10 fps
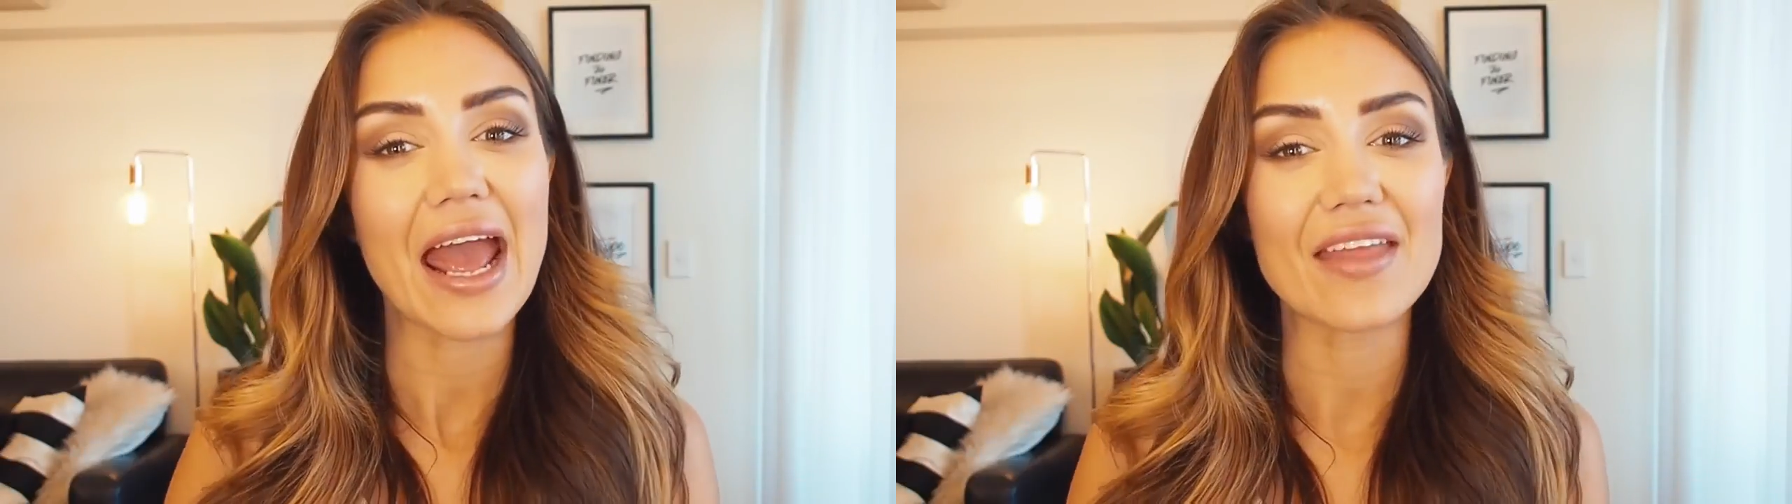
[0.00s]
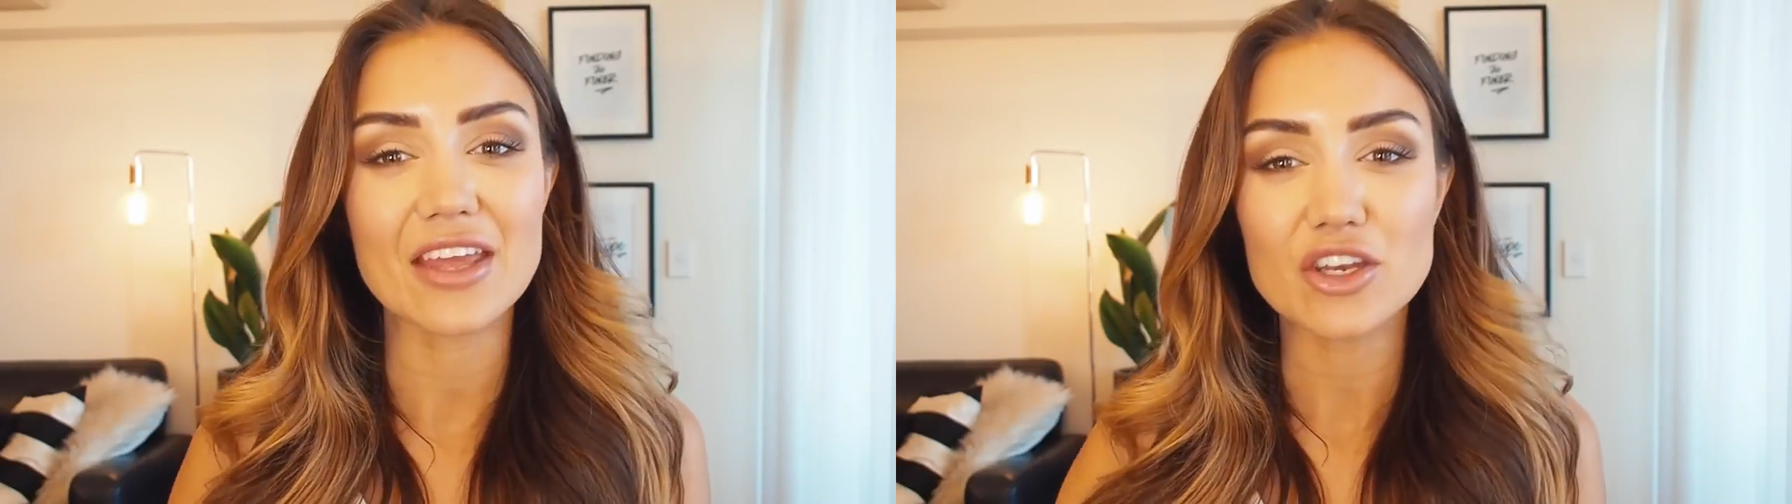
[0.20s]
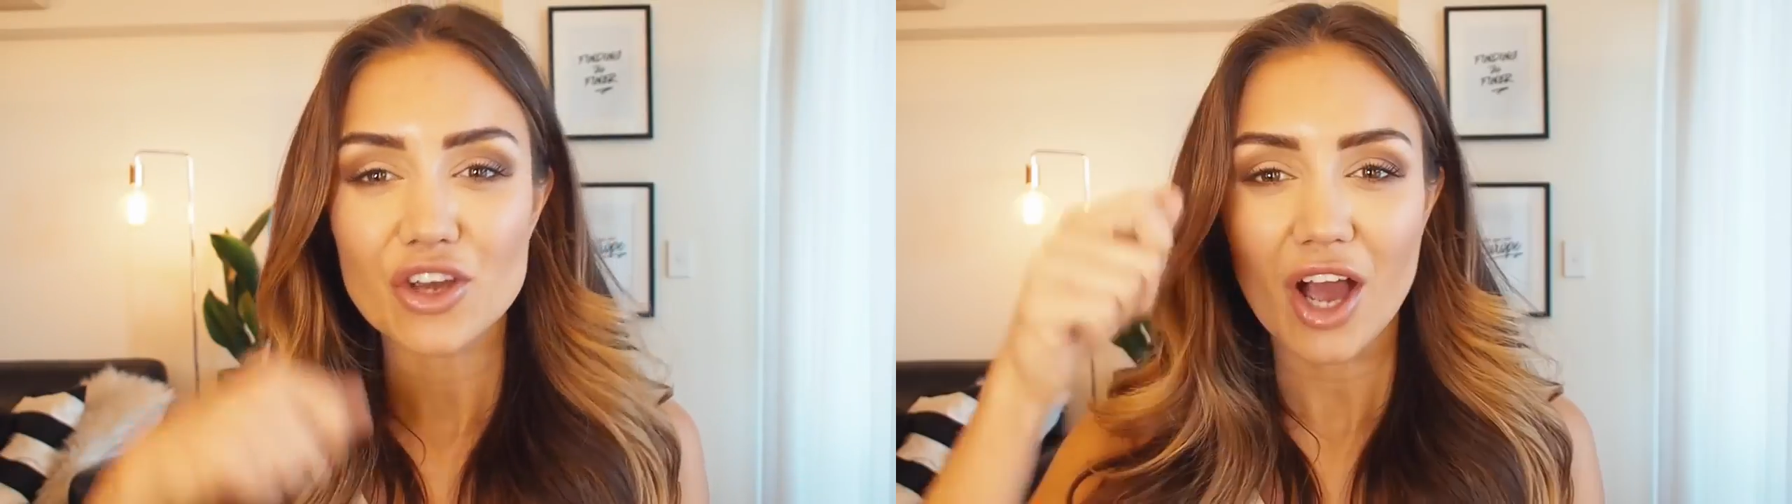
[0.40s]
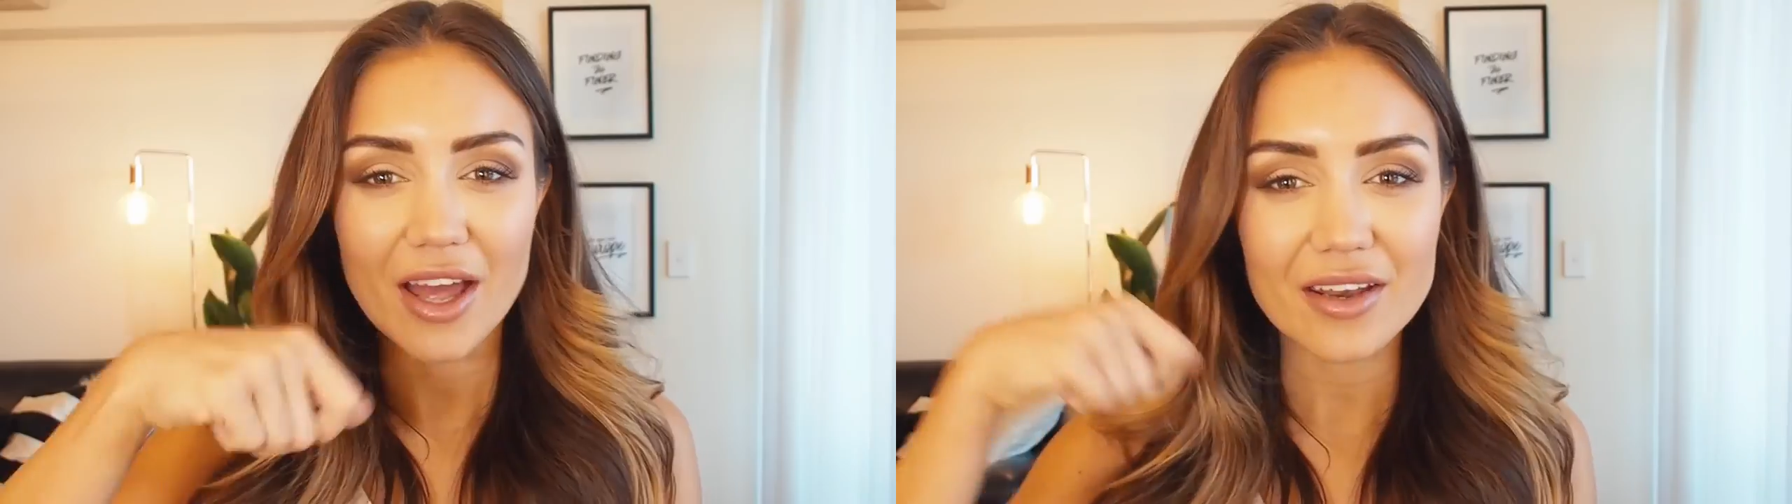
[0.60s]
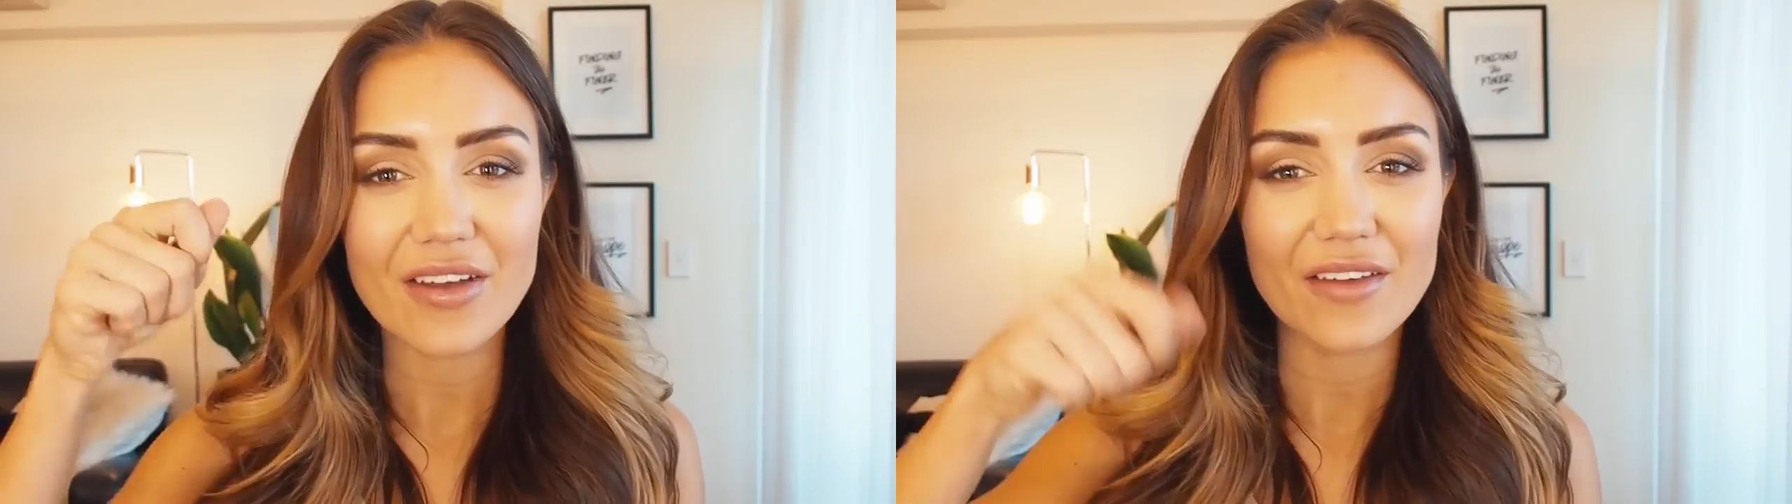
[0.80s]
and then you
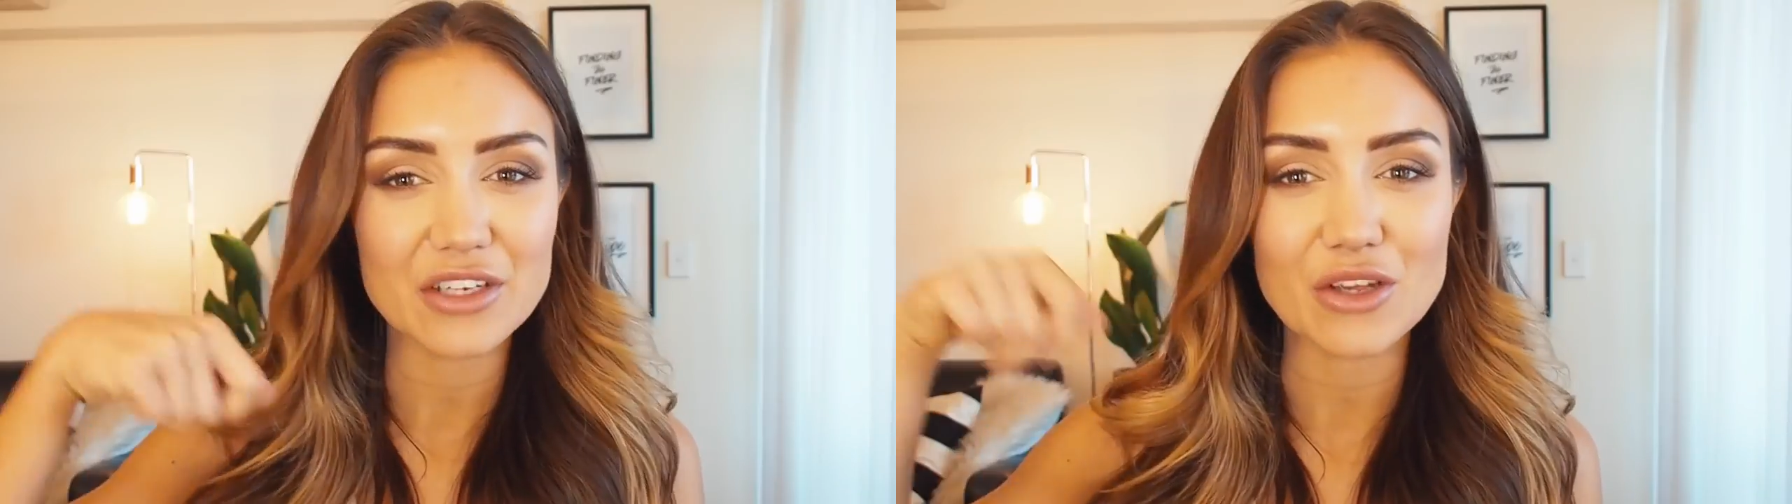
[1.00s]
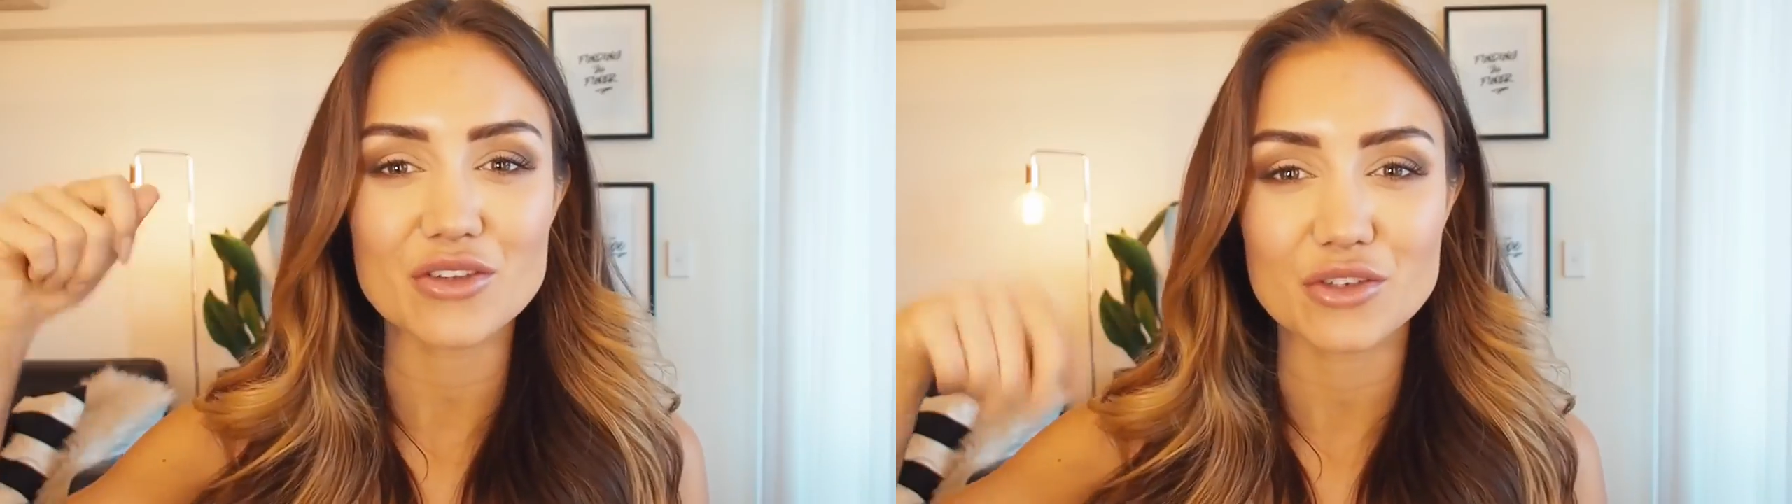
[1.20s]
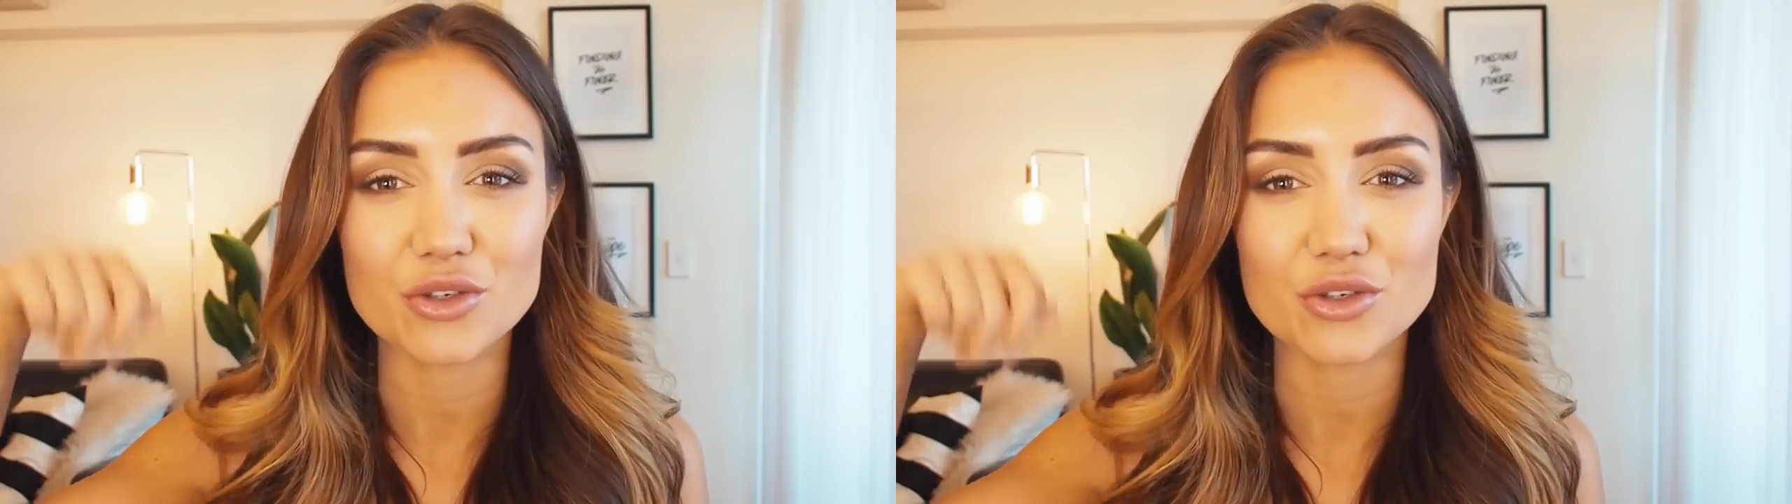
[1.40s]
kind of have to use